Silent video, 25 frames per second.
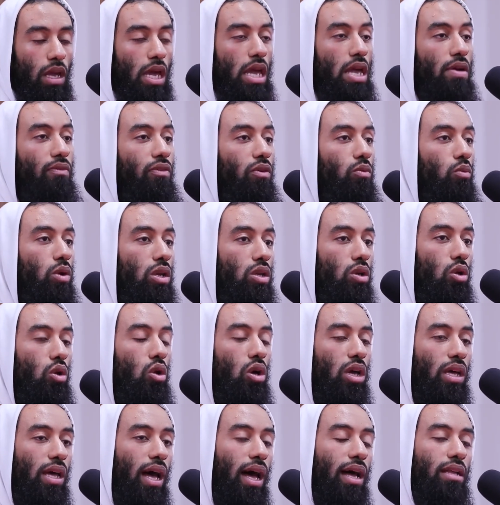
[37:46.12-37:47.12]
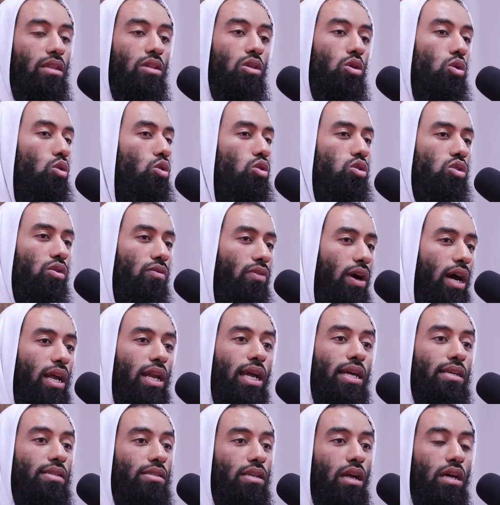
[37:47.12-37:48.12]
Even when you look at Yusuf
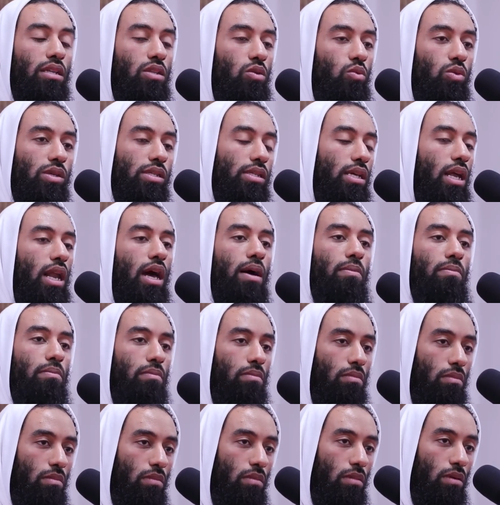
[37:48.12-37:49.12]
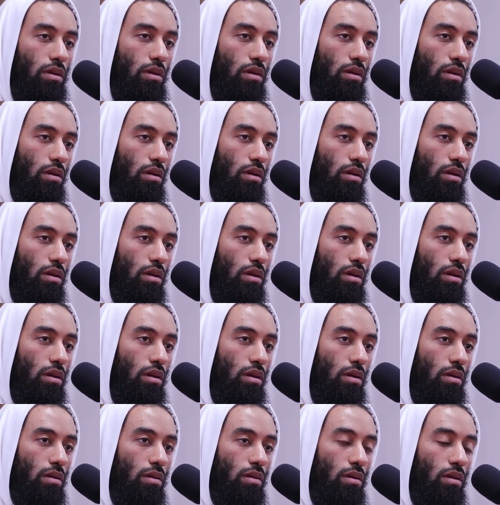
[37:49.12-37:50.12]
alayhi salatu wasalam,
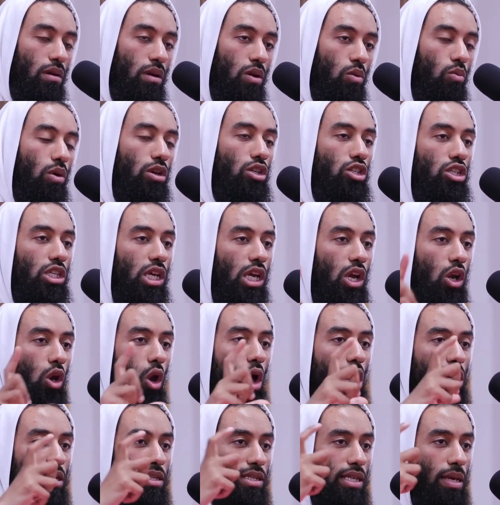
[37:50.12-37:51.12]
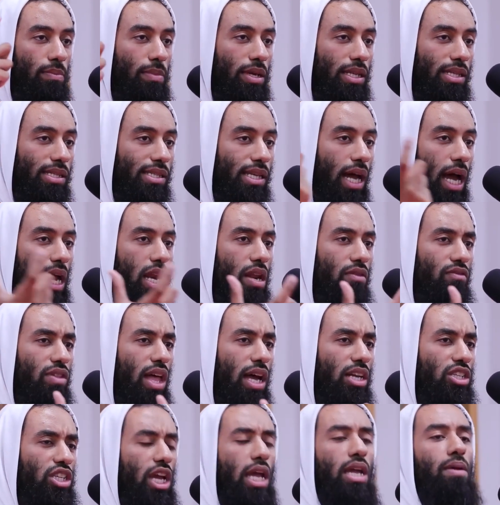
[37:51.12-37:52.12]
when she locked him inside of
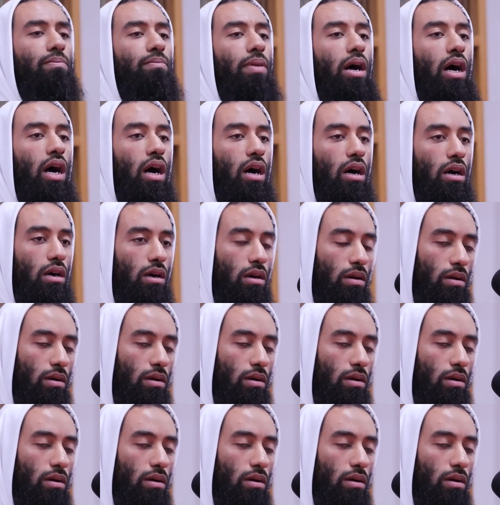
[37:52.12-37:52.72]
that chamber